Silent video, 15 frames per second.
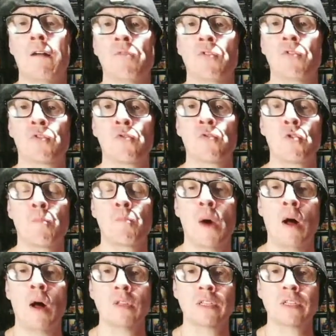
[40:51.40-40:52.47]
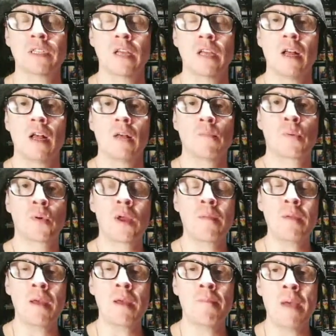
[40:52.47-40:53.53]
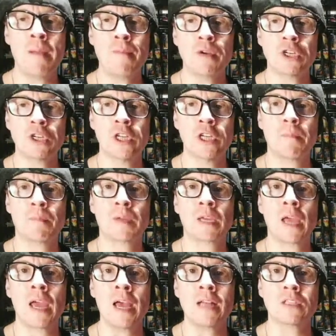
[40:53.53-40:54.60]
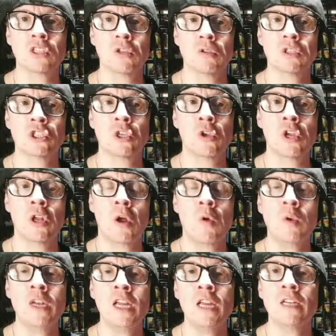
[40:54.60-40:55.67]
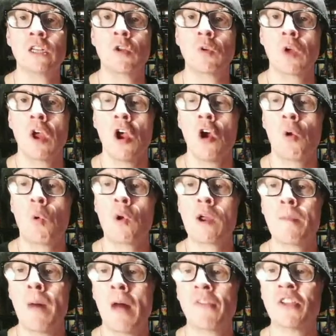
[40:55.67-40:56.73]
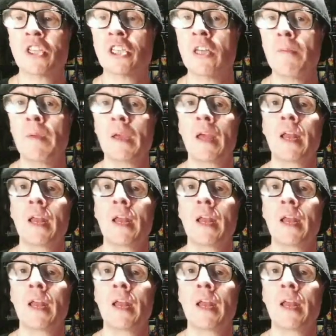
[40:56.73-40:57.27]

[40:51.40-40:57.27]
through Pulse Premium membership canceled, so you don't need to worry about the shipping.